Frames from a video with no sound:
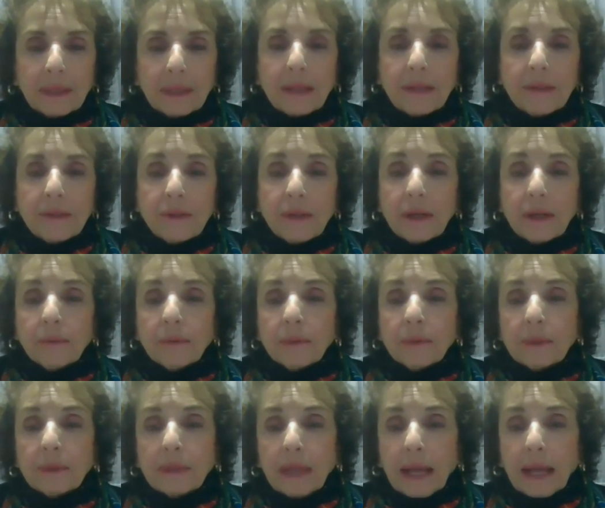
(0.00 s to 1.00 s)
in
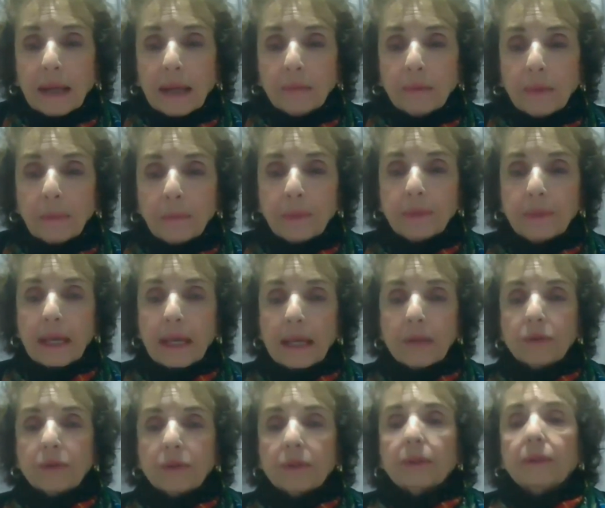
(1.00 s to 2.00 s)
general that had a
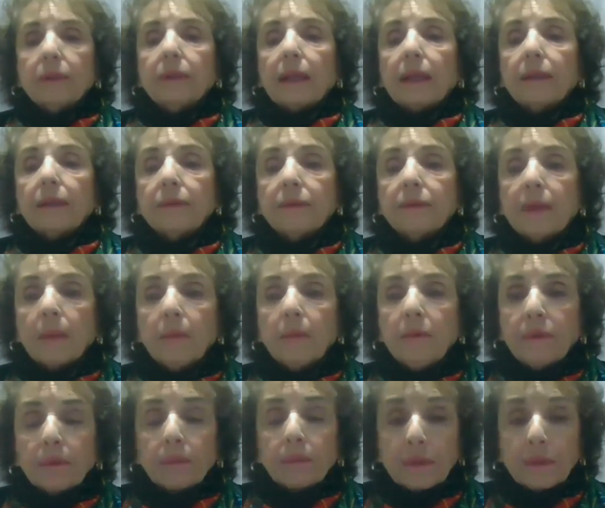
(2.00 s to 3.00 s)
reputation, and
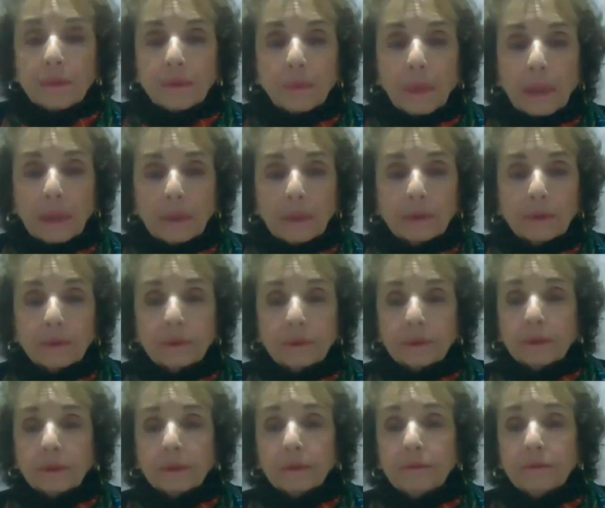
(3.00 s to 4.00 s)
some of it was well
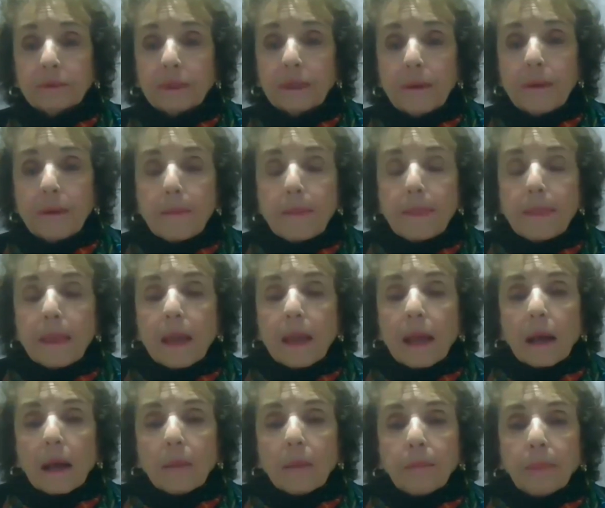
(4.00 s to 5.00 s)
deserved.
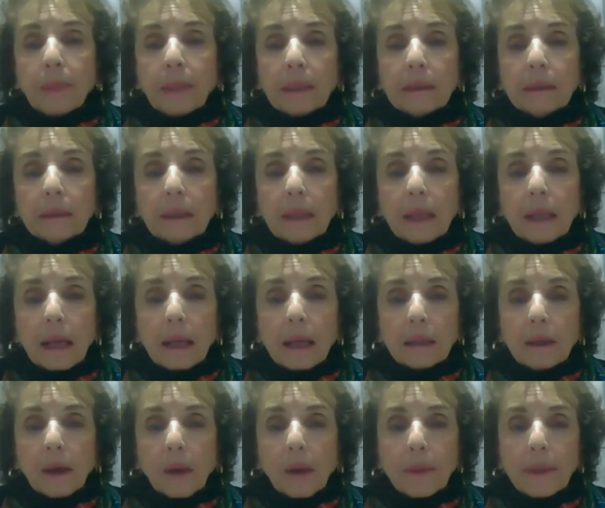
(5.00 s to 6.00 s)
But
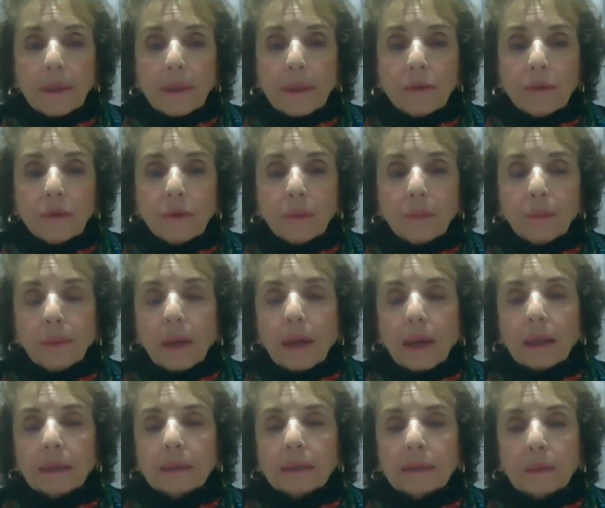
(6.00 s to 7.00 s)
going into the
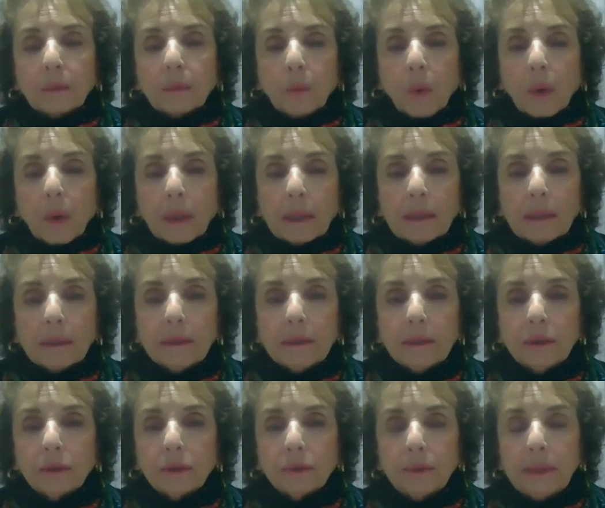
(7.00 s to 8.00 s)
Bronx and walking the
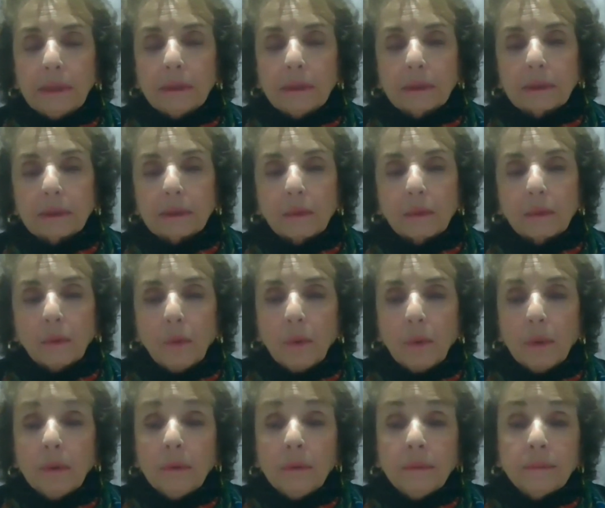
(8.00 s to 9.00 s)
streets at
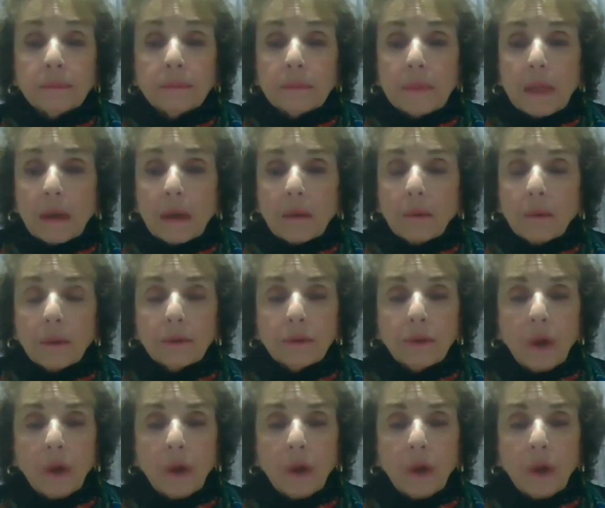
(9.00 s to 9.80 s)
all all